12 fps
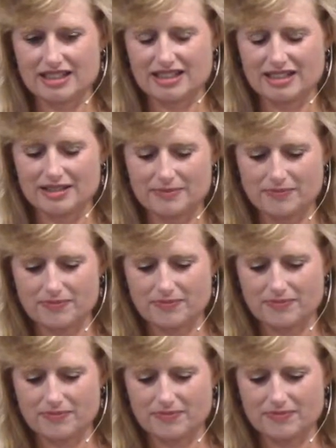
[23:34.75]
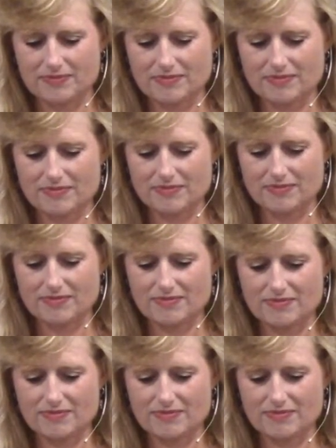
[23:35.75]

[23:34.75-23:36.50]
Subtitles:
No one is speaking in this clip.